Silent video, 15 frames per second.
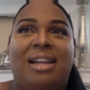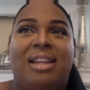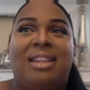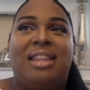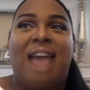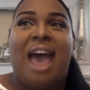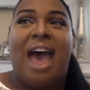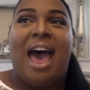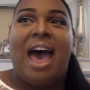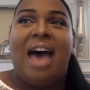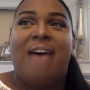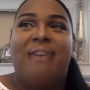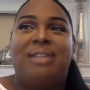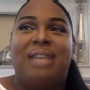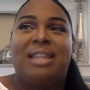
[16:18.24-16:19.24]

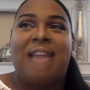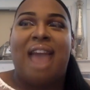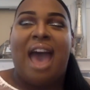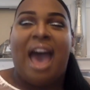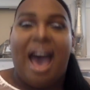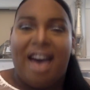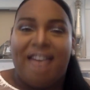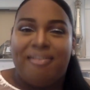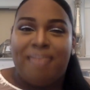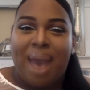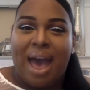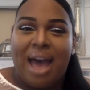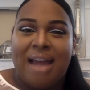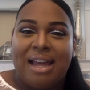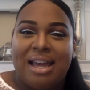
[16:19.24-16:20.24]
it was like the half
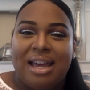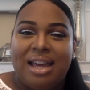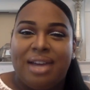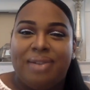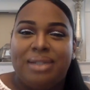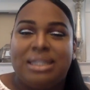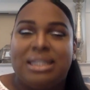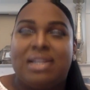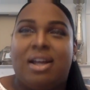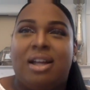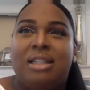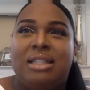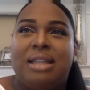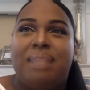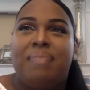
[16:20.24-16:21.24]
palette. It was
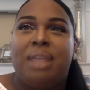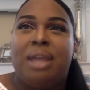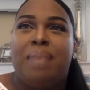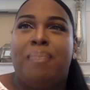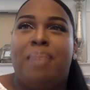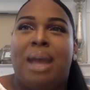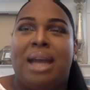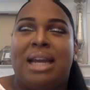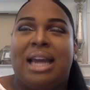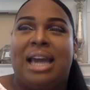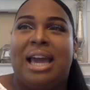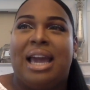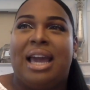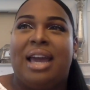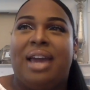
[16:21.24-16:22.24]
called something
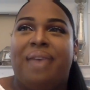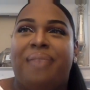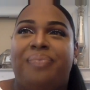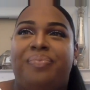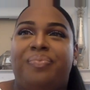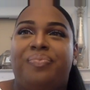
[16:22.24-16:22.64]
bunny.